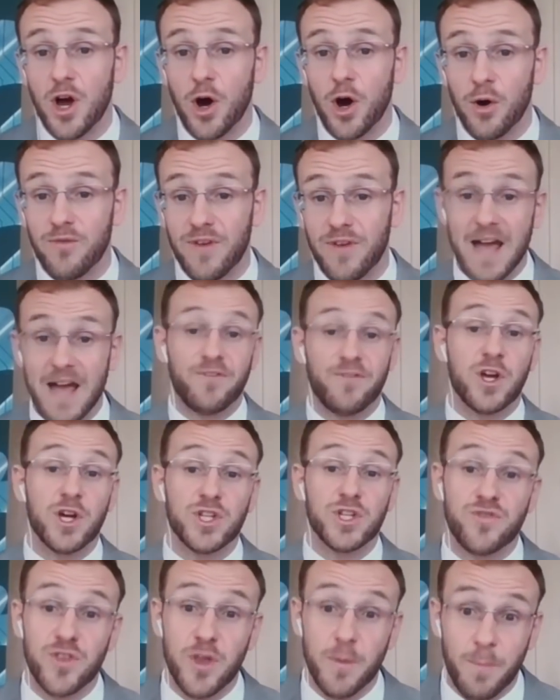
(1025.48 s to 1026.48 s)
of advocates
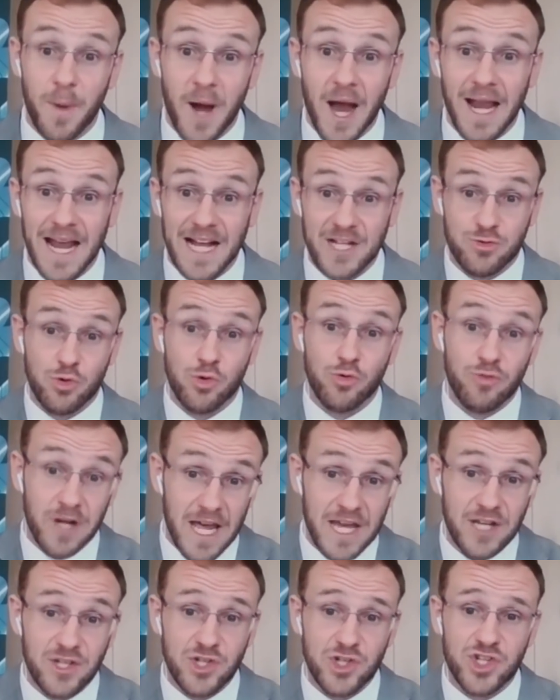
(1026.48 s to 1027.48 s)
for the bilateral
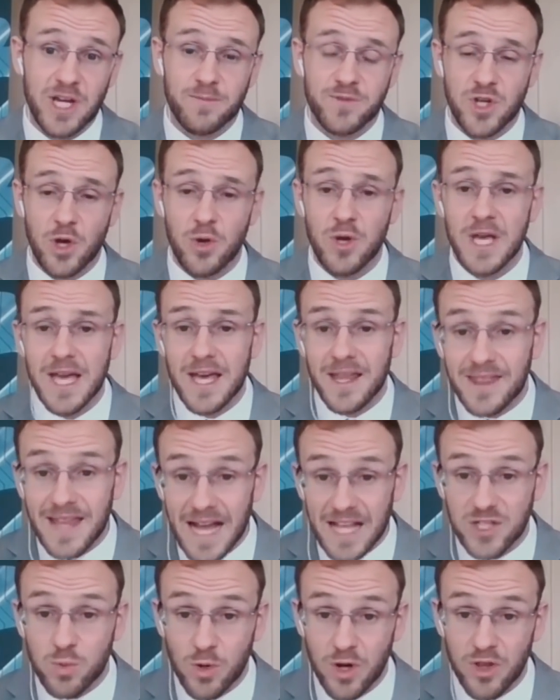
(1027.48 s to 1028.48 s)
relationship. So
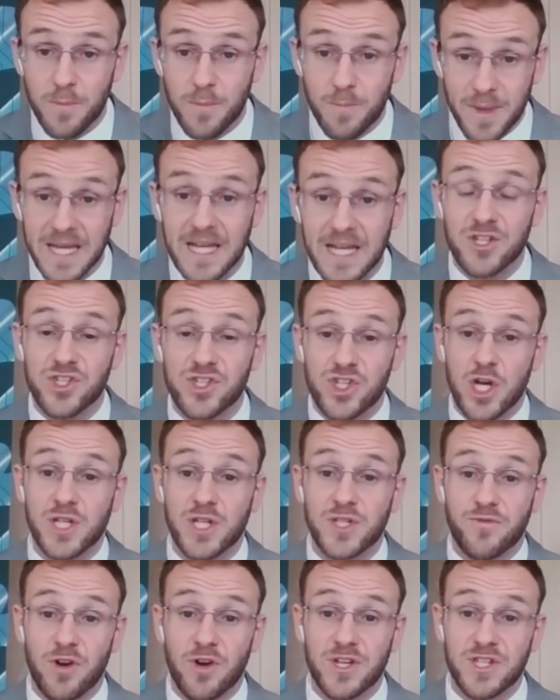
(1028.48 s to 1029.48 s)
that's one of the big concerns
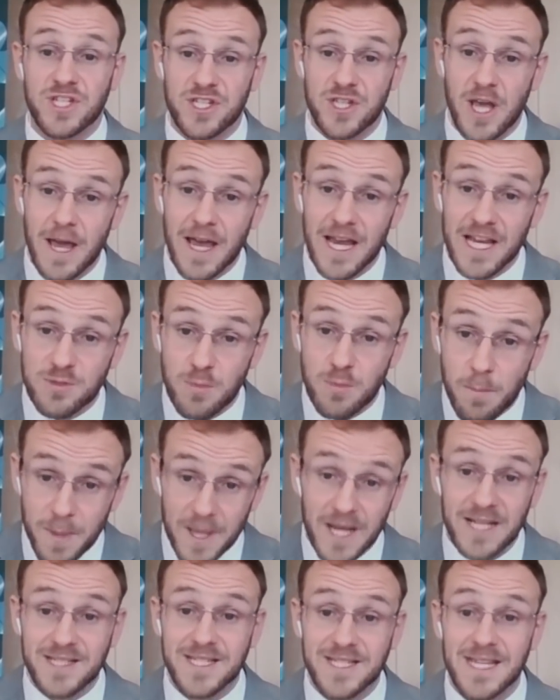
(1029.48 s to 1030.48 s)
for us is, is
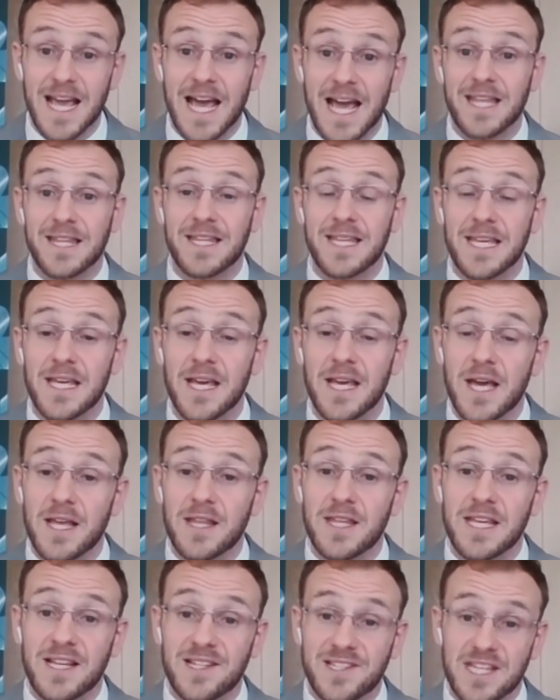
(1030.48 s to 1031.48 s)
mobility and the,
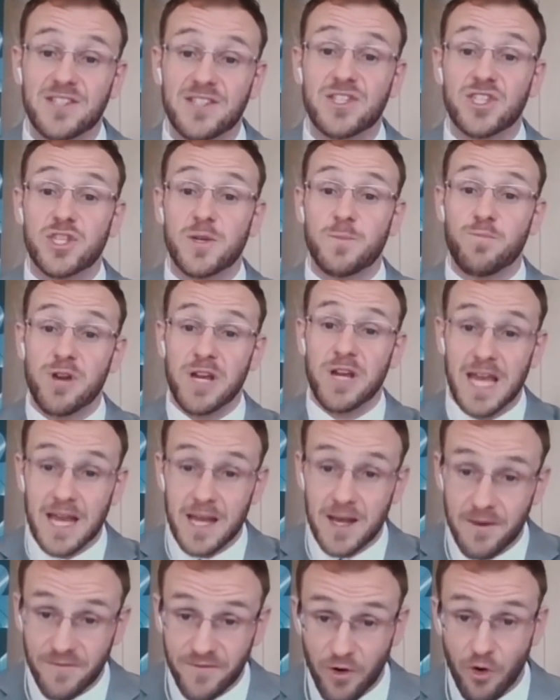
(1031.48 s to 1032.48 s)
the existence to bring
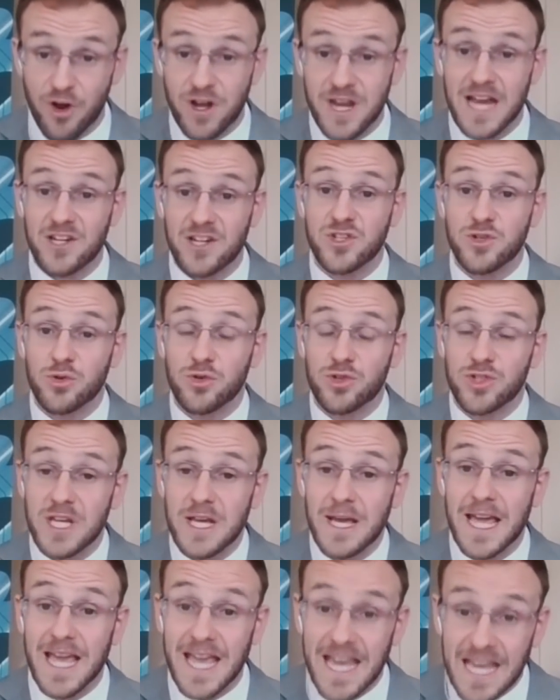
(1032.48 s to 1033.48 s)
in foreign nationals
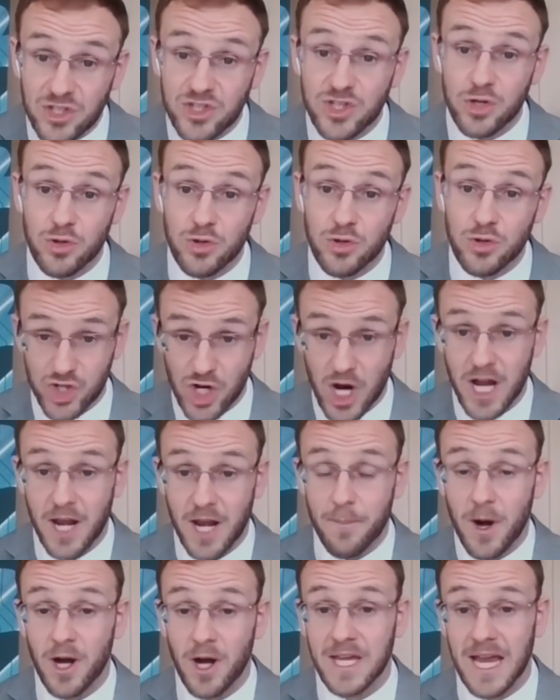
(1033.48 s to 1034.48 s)
into the China
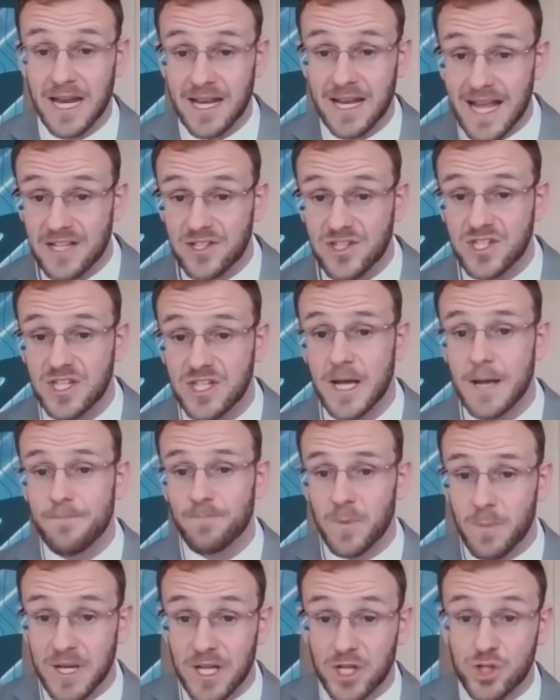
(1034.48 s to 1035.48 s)
market. And that's
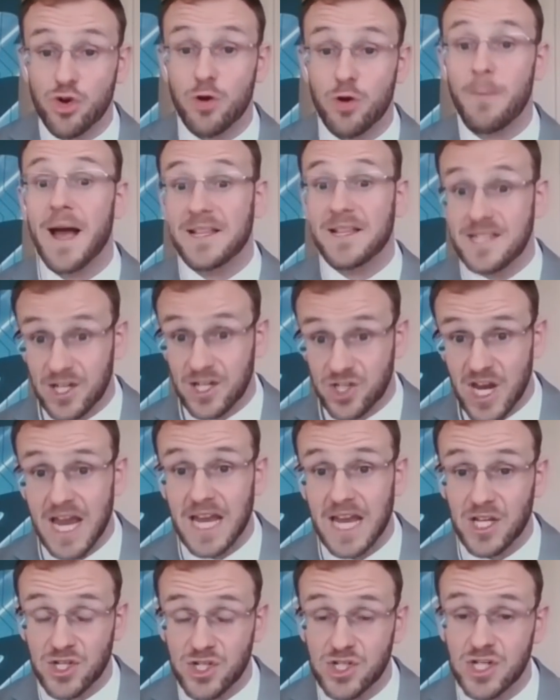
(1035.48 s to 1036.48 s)
been a dramatic
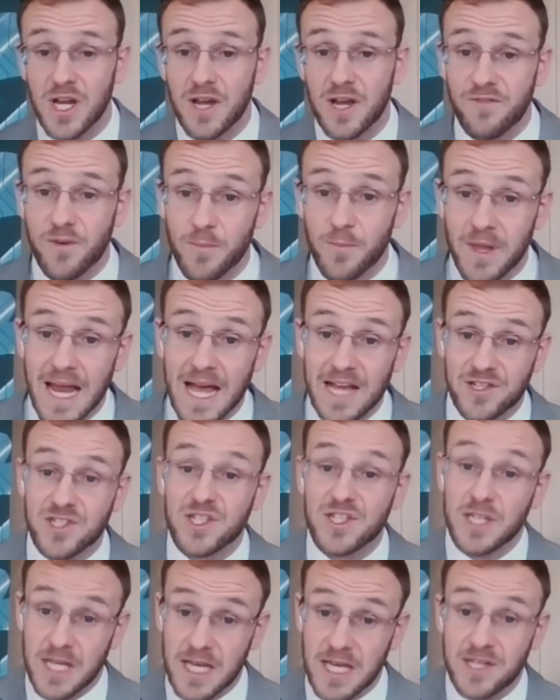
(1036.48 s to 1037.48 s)
change from the last
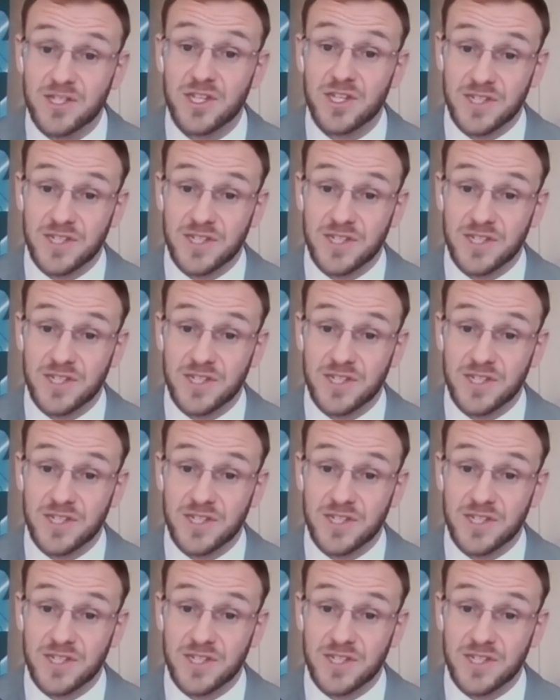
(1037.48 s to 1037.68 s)
year's